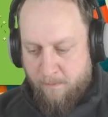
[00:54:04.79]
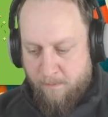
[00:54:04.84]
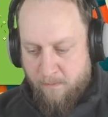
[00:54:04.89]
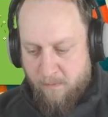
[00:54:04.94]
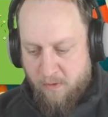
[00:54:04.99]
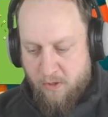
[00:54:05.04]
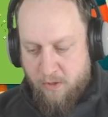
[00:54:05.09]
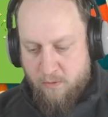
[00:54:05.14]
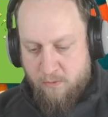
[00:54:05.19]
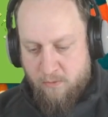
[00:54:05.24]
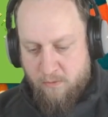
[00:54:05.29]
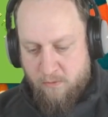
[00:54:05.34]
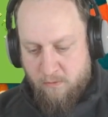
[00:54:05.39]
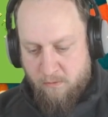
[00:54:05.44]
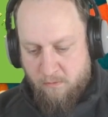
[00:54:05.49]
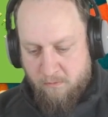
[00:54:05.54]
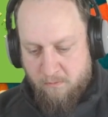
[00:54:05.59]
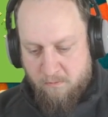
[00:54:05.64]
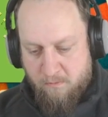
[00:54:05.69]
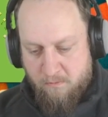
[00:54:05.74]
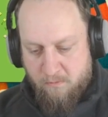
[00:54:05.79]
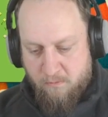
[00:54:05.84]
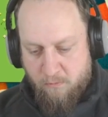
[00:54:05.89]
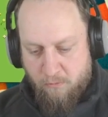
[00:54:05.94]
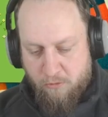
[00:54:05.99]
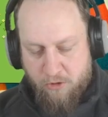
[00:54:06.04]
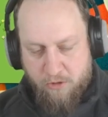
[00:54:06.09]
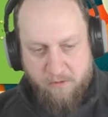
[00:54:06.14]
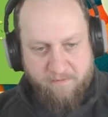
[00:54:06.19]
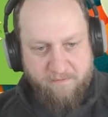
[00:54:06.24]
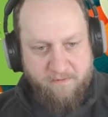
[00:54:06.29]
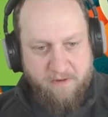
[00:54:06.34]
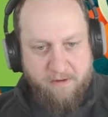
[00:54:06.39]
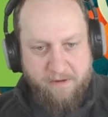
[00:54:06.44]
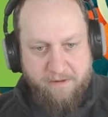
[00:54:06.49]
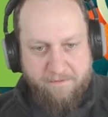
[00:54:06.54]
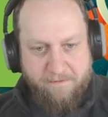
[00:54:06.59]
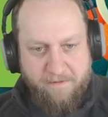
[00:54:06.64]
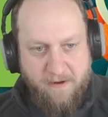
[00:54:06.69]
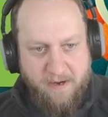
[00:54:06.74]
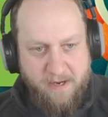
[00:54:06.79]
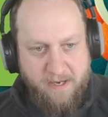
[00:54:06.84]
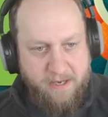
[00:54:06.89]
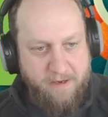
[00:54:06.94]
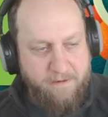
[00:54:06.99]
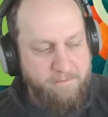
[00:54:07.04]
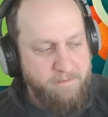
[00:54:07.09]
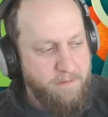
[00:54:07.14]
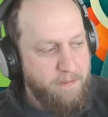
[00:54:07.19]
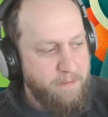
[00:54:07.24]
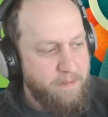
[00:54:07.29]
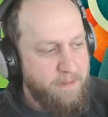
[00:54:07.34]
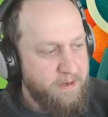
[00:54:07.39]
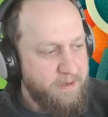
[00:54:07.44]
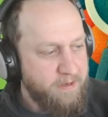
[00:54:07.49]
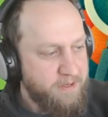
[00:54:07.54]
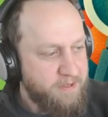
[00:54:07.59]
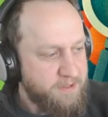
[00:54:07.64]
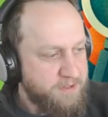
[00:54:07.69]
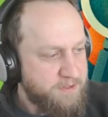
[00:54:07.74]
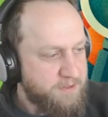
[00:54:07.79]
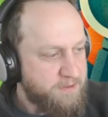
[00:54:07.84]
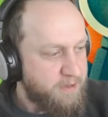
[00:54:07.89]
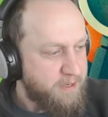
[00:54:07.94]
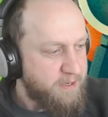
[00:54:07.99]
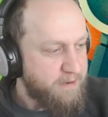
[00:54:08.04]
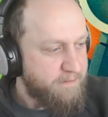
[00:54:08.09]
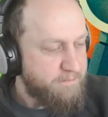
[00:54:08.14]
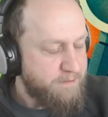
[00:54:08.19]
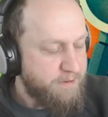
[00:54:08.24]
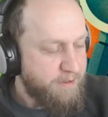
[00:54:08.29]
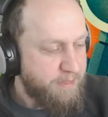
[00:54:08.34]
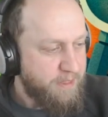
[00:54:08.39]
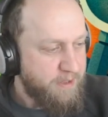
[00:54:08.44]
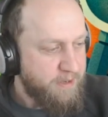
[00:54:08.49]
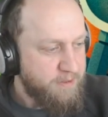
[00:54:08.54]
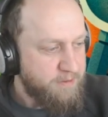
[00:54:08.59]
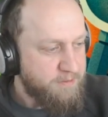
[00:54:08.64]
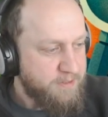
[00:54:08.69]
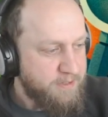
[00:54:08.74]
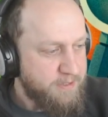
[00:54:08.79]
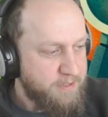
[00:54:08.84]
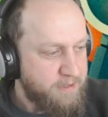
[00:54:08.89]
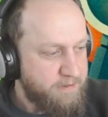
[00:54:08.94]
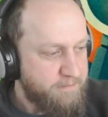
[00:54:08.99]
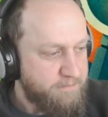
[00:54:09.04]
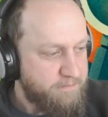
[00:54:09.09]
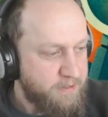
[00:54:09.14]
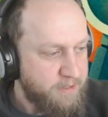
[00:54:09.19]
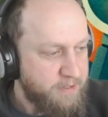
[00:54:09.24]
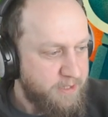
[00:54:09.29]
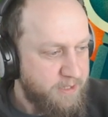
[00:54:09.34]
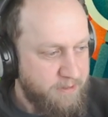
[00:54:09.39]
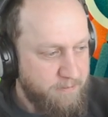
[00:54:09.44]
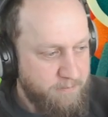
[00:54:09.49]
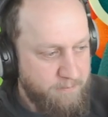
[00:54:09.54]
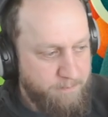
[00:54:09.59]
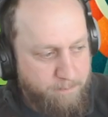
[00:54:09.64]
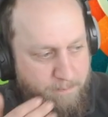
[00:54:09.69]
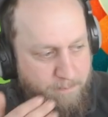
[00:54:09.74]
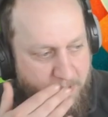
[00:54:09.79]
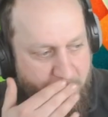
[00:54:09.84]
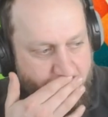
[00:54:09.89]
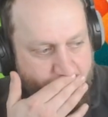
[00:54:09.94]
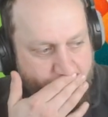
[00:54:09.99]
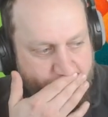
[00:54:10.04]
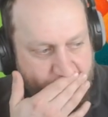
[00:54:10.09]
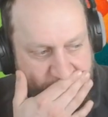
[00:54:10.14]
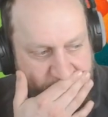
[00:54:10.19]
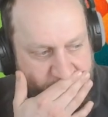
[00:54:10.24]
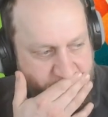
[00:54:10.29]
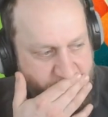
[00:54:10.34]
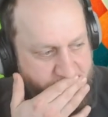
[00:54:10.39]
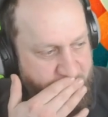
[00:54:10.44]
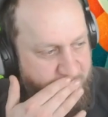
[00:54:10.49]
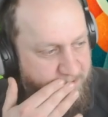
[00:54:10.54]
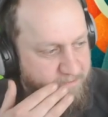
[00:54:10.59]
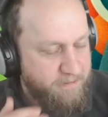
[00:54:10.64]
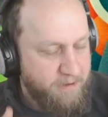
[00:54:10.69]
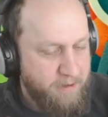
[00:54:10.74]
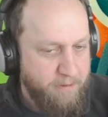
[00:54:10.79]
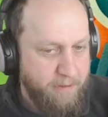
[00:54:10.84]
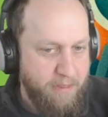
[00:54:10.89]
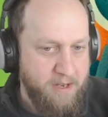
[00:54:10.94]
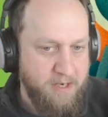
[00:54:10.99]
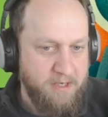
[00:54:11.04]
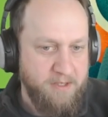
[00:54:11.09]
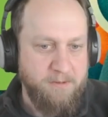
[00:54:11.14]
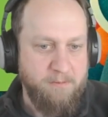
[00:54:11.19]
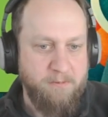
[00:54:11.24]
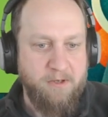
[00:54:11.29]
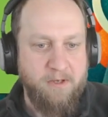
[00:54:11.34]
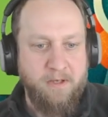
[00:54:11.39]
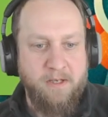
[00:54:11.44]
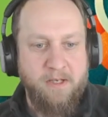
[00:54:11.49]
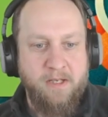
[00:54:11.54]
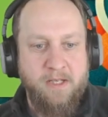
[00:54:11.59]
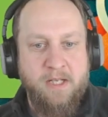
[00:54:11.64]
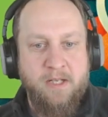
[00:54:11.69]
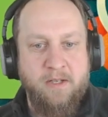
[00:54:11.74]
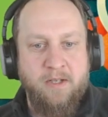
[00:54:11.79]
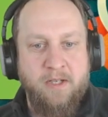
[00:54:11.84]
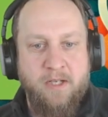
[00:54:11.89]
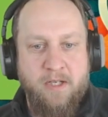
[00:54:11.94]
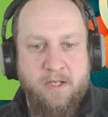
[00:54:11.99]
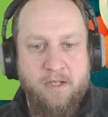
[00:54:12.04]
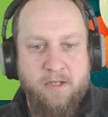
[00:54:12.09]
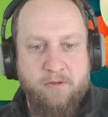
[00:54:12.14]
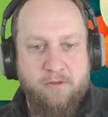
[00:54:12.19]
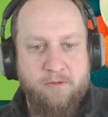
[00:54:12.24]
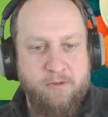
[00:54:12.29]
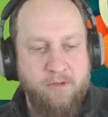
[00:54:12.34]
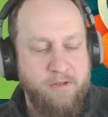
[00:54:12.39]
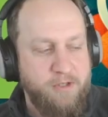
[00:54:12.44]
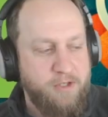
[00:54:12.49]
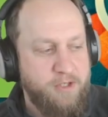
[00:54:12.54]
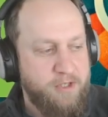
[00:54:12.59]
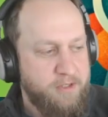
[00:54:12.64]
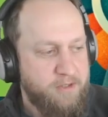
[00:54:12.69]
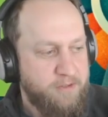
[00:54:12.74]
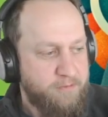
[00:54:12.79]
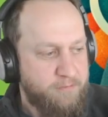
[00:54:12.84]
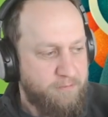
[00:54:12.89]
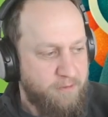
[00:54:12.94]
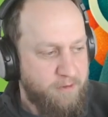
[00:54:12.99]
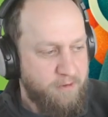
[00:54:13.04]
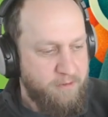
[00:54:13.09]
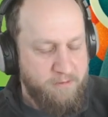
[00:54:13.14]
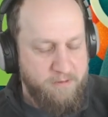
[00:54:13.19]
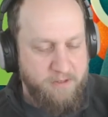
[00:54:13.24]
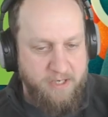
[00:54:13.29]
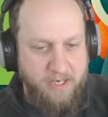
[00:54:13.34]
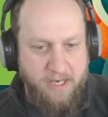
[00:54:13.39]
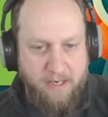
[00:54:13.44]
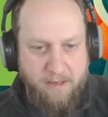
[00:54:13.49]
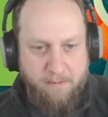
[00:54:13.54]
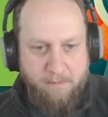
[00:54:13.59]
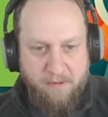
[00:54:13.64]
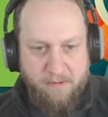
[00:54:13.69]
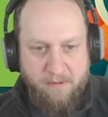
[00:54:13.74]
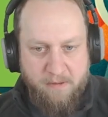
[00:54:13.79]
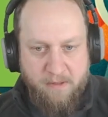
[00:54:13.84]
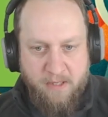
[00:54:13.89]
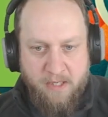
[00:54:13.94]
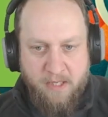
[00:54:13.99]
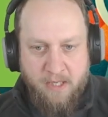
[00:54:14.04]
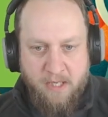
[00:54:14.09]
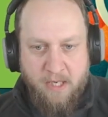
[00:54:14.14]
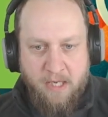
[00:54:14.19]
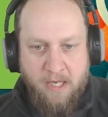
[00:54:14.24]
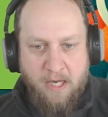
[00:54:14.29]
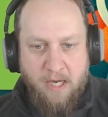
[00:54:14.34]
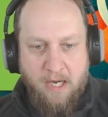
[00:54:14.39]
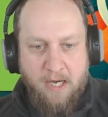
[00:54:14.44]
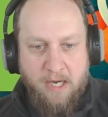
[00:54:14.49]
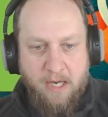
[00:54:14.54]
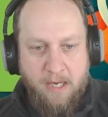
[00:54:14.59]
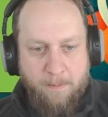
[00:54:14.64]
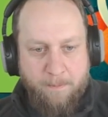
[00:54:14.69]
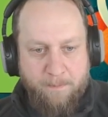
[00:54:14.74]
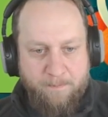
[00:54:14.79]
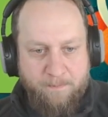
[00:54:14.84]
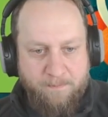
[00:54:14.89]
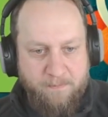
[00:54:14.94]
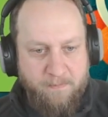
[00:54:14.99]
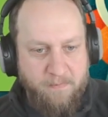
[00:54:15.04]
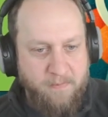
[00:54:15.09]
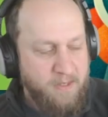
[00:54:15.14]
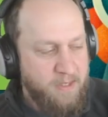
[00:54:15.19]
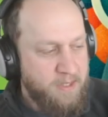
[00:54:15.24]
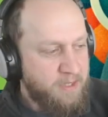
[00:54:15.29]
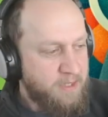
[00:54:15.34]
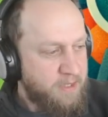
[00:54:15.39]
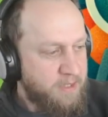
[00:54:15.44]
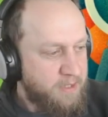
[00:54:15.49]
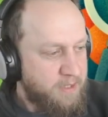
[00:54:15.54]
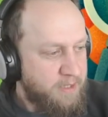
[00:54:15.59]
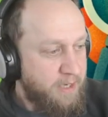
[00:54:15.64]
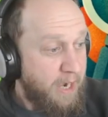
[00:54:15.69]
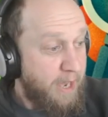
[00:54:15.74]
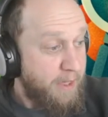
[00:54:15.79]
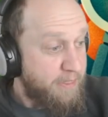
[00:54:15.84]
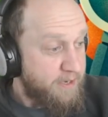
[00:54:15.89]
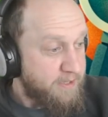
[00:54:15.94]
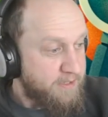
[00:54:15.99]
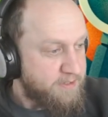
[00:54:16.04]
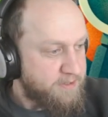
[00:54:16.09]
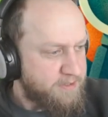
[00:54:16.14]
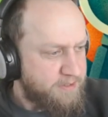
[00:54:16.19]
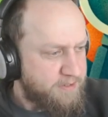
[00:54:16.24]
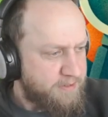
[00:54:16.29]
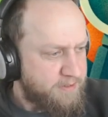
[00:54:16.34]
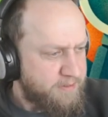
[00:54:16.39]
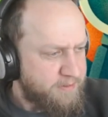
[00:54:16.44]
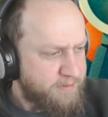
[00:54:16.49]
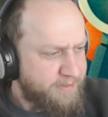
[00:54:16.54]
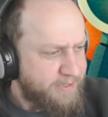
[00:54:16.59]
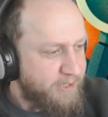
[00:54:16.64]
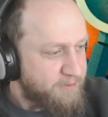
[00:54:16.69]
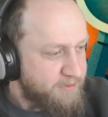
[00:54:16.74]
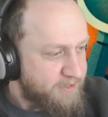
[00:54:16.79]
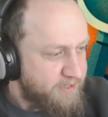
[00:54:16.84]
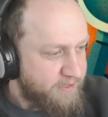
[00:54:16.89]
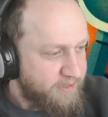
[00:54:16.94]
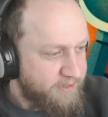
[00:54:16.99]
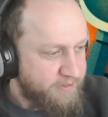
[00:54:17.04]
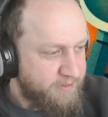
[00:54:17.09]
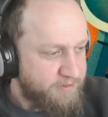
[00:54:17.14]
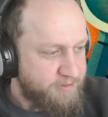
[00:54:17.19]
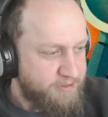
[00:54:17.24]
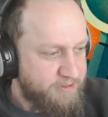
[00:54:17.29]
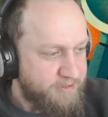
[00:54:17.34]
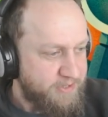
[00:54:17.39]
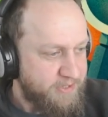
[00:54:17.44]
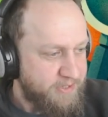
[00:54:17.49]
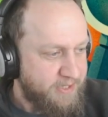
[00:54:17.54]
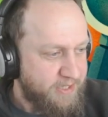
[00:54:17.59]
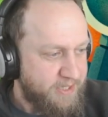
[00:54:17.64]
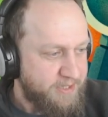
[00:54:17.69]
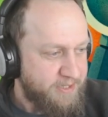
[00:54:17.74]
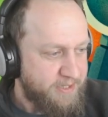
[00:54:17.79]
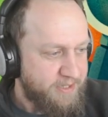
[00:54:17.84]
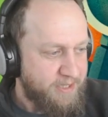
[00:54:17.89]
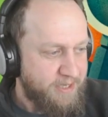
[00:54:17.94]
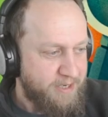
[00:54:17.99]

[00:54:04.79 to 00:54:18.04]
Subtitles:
You should verify everything and try everything yourself and get a better picture of how things work. Do not just follow the hype. I think this sounds like an interesting article.